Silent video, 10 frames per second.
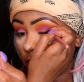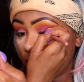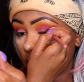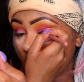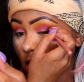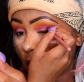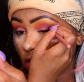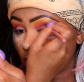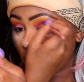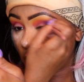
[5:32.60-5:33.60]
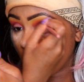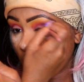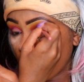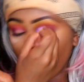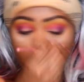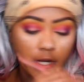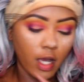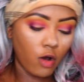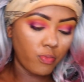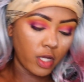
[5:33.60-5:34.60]
I feel like that was very helpful, and it
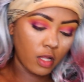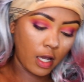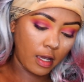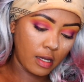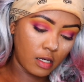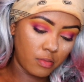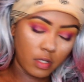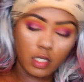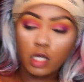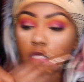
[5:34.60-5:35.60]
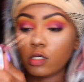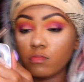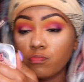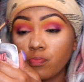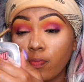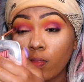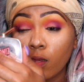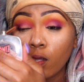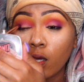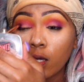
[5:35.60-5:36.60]
helped me like in the beginning
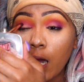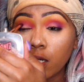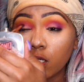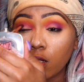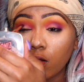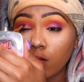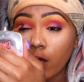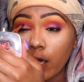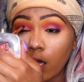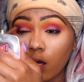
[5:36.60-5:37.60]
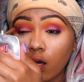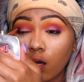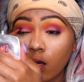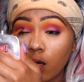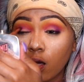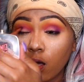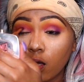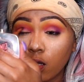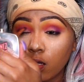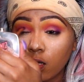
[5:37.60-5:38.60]
kind of like
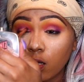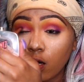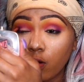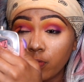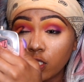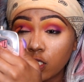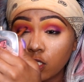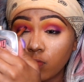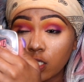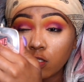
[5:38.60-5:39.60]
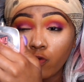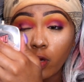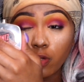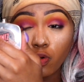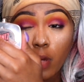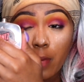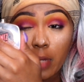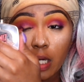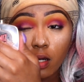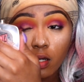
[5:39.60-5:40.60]
help me teach myself how to do my
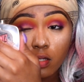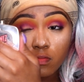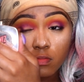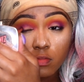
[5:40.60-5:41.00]
makeup.